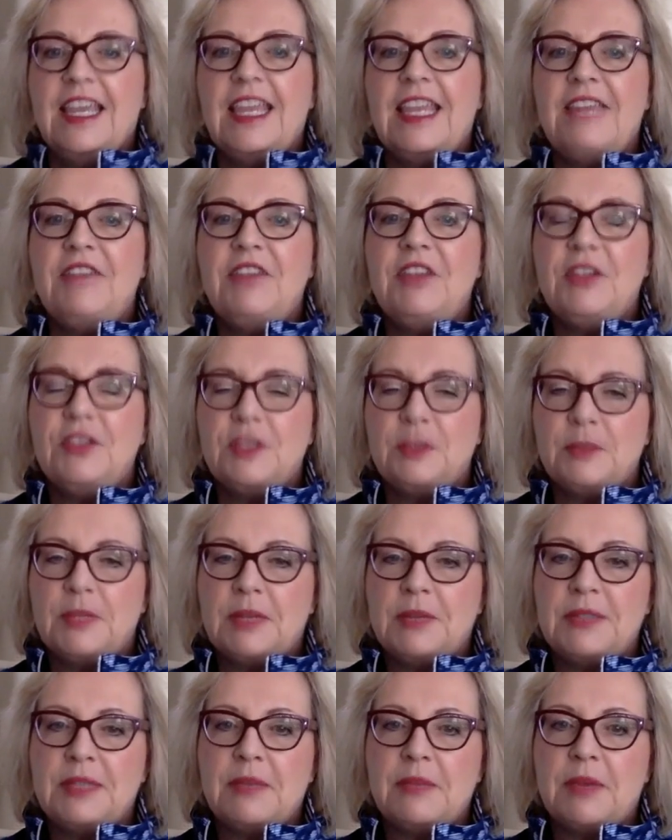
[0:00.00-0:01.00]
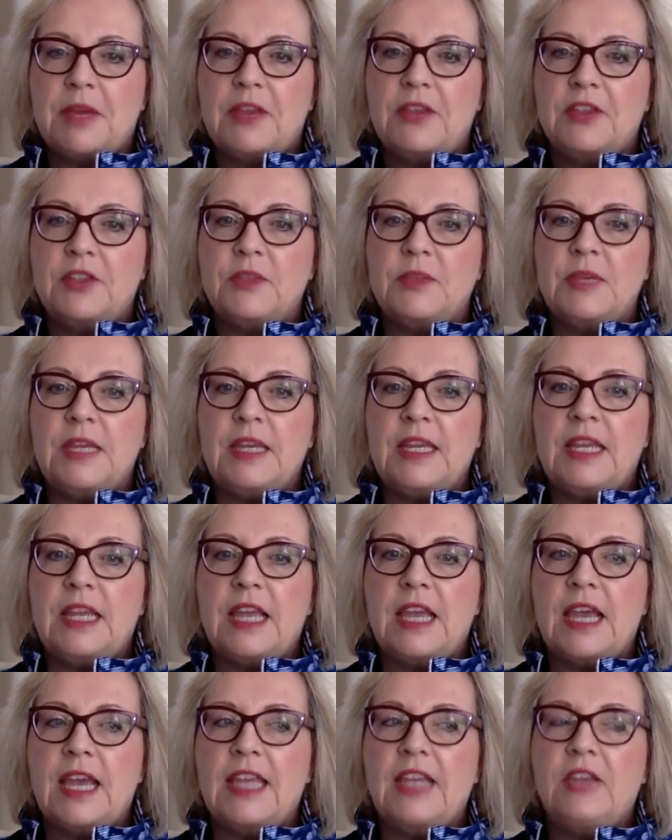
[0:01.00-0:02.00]
Even though sometimes that bothers
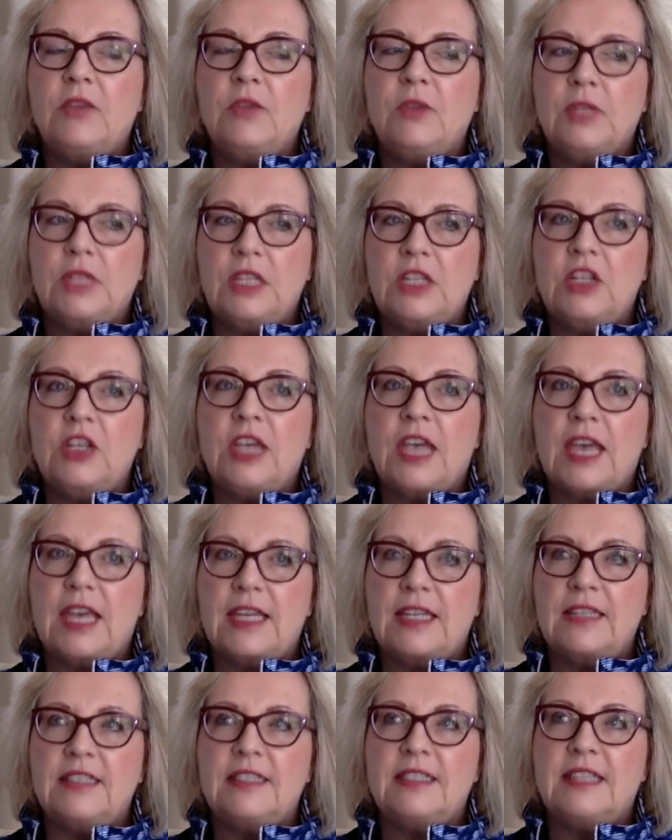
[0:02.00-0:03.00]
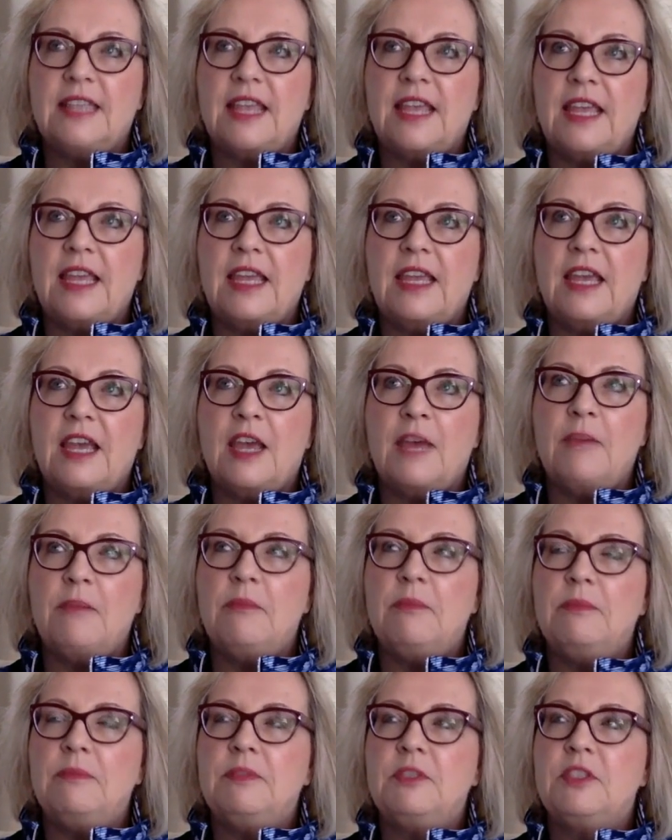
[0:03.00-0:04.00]
me, I can really look at it and say,
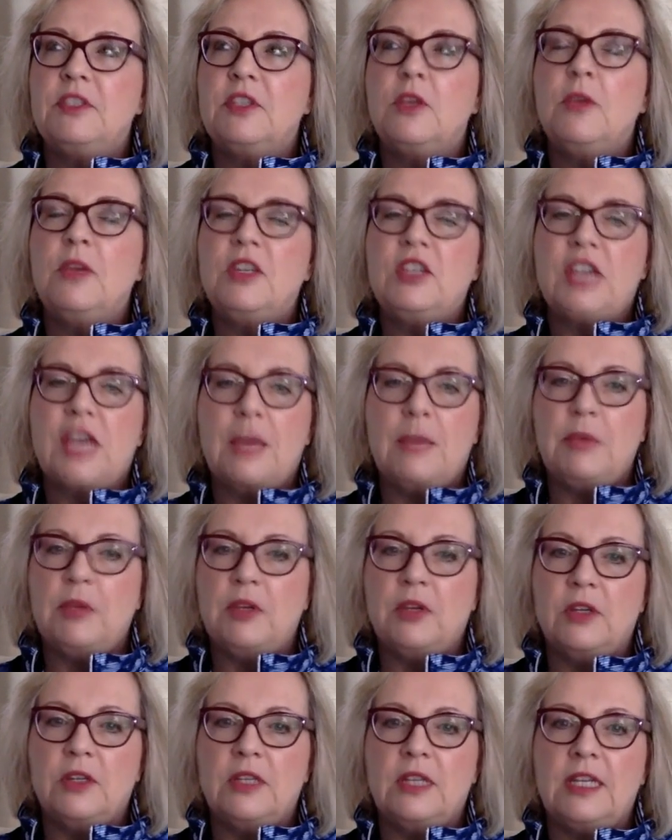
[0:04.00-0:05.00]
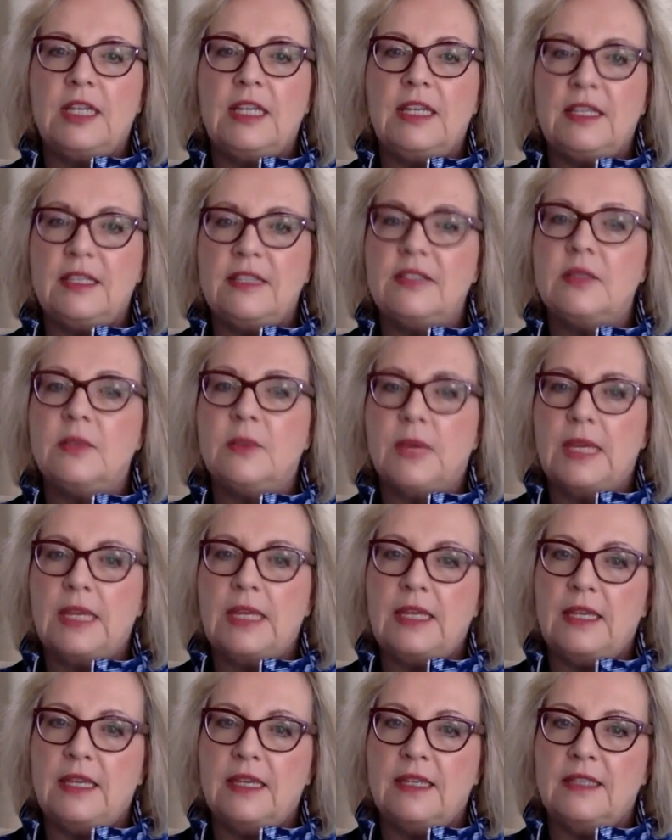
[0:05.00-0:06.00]
I'm so much happier that he is the way
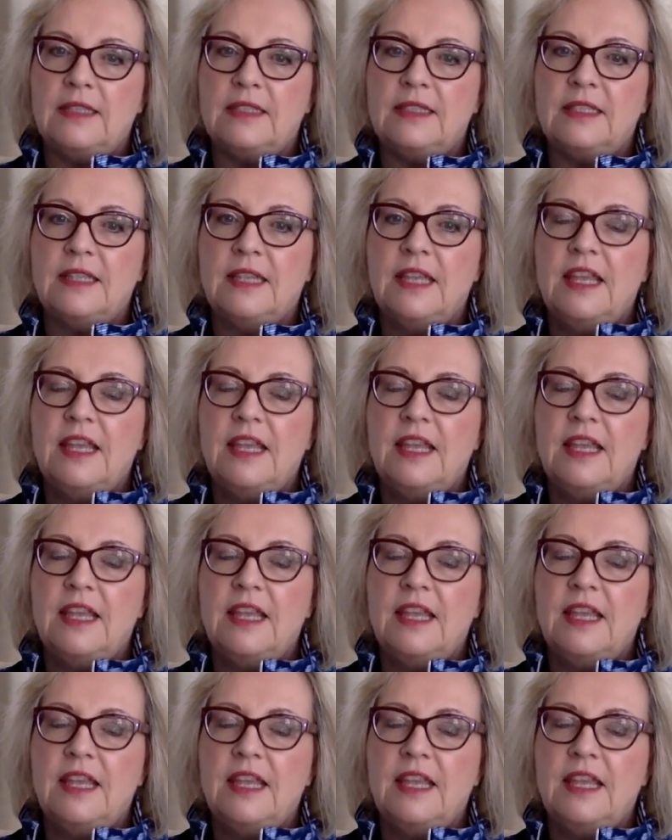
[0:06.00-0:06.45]
he is